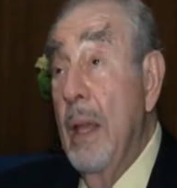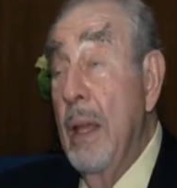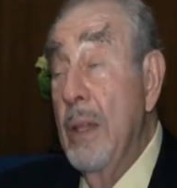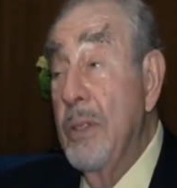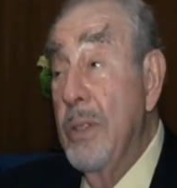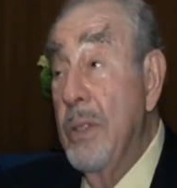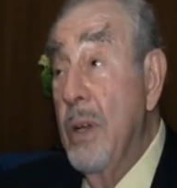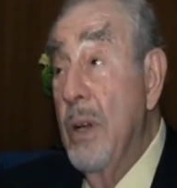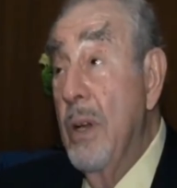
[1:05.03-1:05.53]

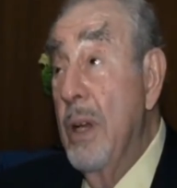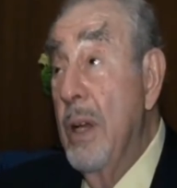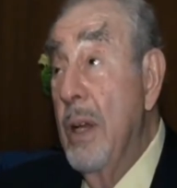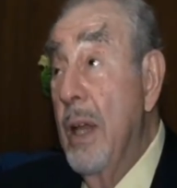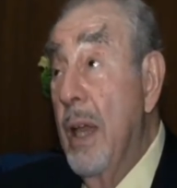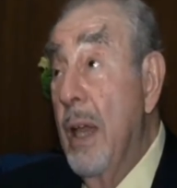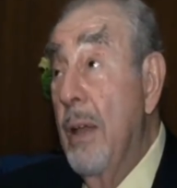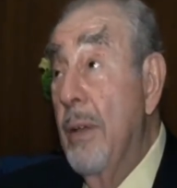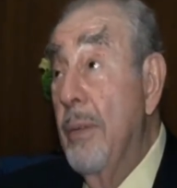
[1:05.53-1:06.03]
I
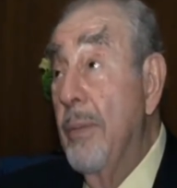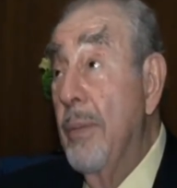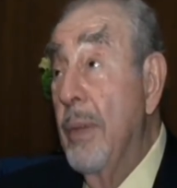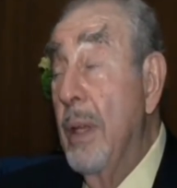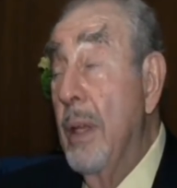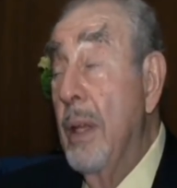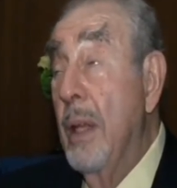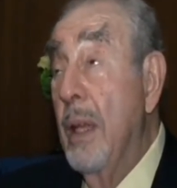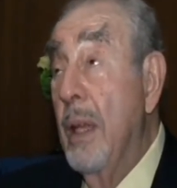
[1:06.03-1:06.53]
started
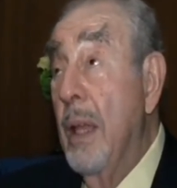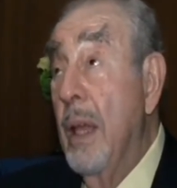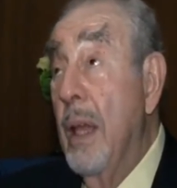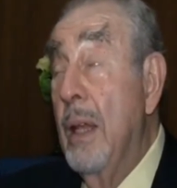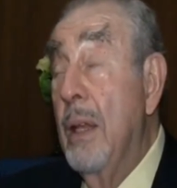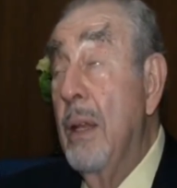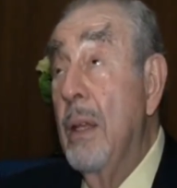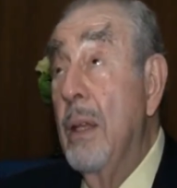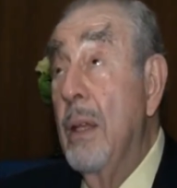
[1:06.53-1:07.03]
out and I
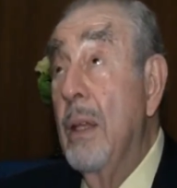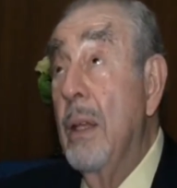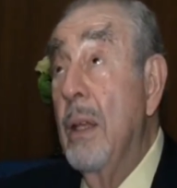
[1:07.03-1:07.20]
had,